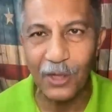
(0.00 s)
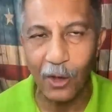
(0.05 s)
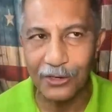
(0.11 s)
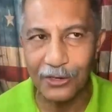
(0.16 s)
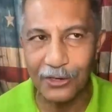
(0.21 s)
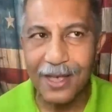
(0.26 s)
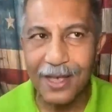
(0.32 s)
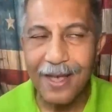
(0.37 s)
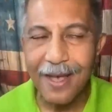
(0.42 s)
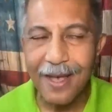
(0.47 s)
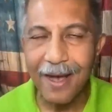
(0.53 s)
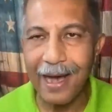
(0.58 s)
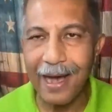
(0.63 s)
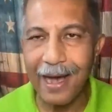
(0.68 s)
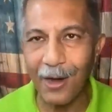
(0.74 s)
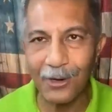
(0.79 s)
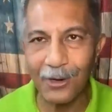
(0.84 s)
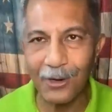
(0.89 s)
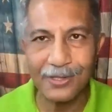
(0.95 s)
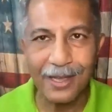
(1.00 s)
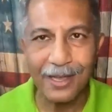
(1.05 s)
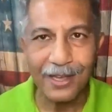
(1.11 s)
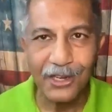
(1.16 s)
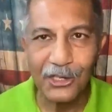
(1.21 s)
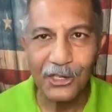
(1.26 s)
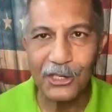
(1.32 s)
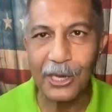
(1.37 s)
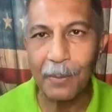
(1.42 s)
dollars. Ours
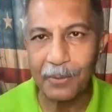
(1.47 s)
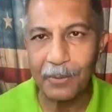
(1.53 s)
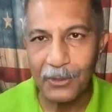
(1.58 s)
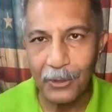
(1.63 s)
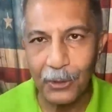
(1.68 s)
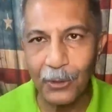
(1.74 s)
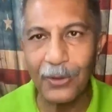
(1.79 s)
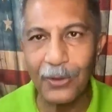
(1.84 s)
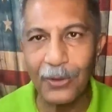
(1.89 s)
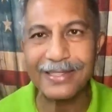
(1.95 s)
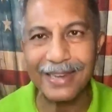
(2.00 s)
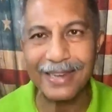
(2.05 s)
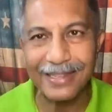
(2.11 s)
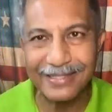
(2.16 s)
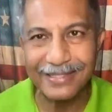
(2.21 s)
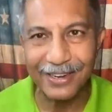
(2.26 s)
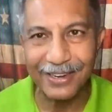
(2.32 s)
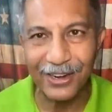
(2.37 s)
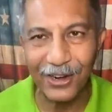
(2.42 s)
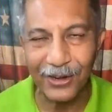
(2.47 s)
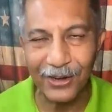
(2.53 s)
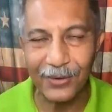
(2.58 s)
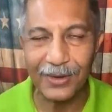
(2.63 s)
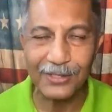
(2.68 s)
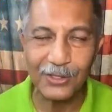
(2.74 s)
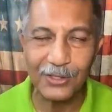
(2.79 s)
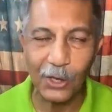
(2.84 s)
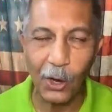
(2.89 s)
shipped to you is less than 100.